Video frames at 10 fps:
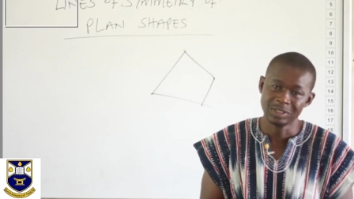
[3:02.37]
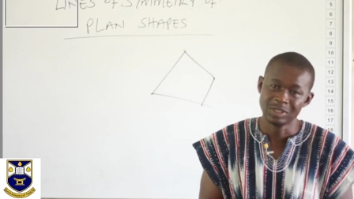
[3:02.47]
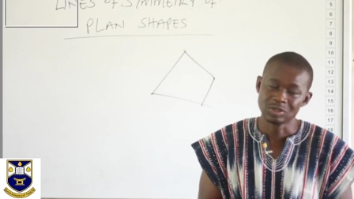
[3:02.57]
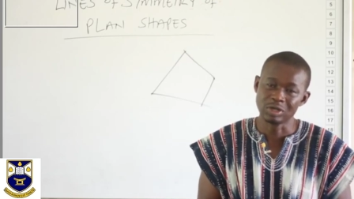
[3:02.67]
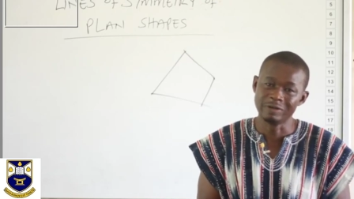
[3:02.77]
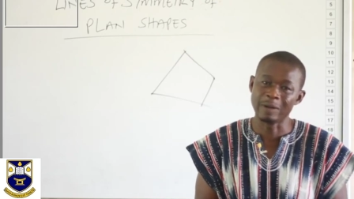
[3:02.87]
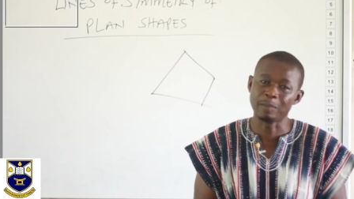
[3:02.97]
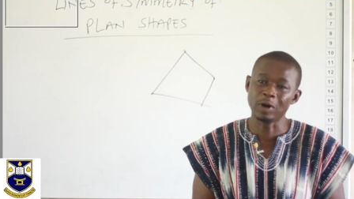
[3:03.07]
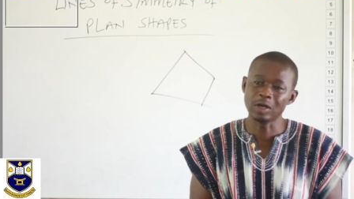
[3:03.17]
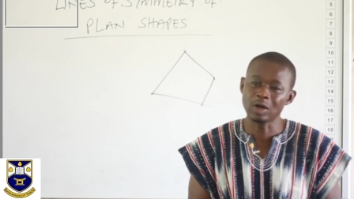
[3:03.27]
So if a
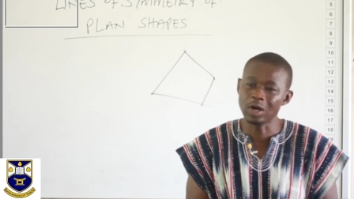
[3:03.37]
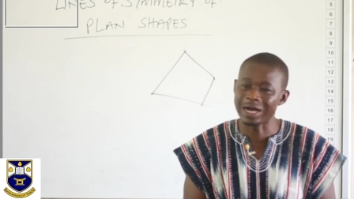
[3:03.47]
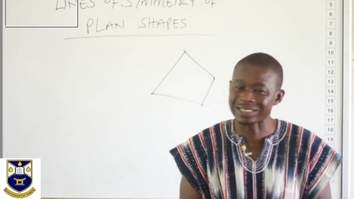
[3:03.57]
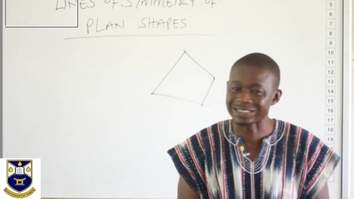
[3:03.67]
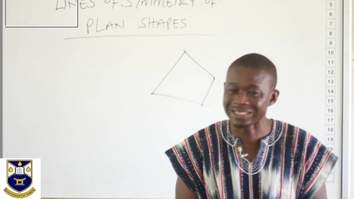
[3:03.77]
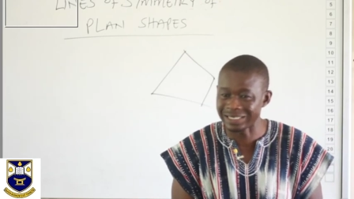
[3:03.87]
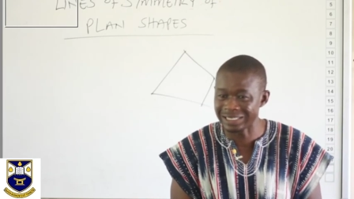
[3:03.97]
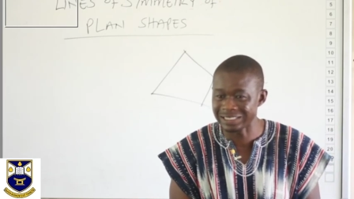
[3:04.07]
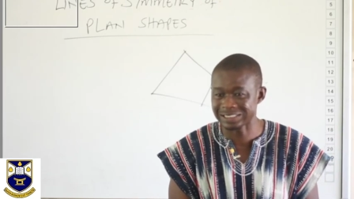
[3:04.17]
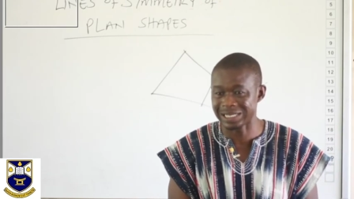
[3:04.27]
polygon has
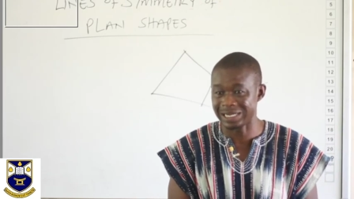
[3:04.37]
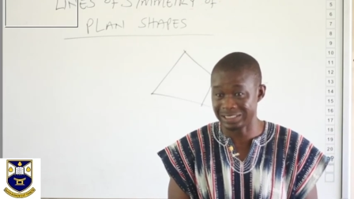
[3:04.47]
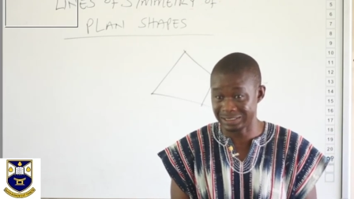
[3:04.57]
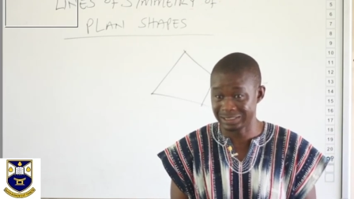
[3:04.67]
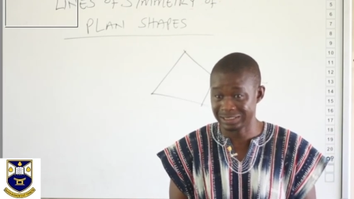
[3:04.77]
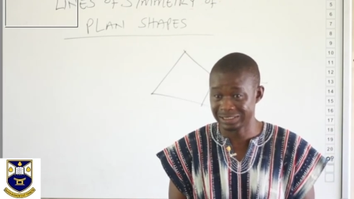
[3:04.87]
3 sides,